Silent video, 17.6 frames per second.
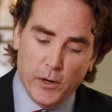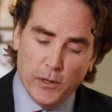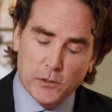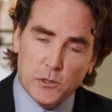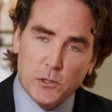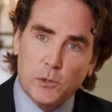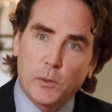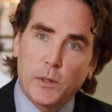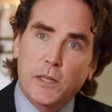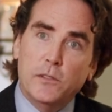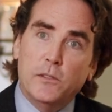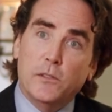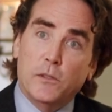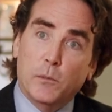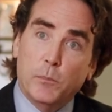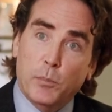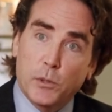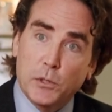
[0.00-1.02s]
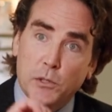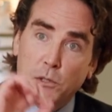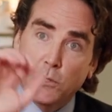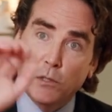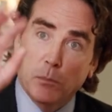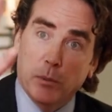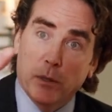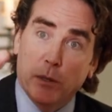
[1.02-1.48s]
heart squeezes and
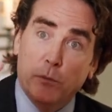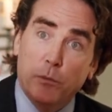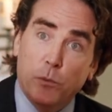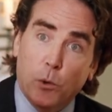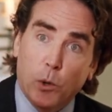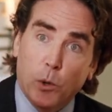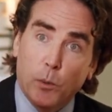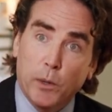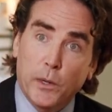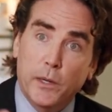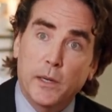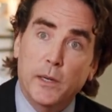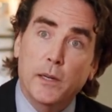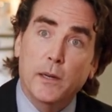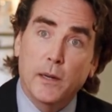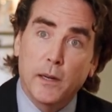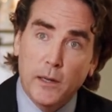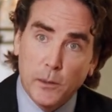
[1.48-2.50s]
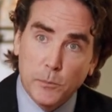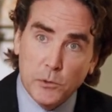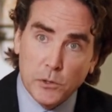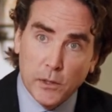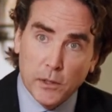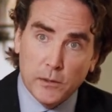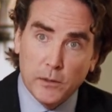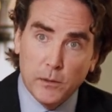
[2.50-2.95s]
pushes the blood forward in an
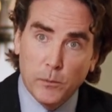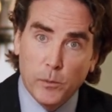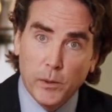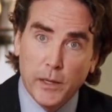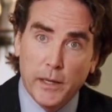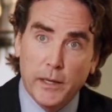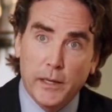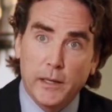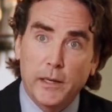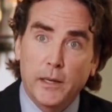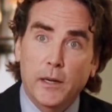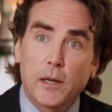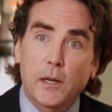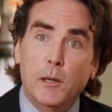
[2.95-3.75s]
unobstructed way.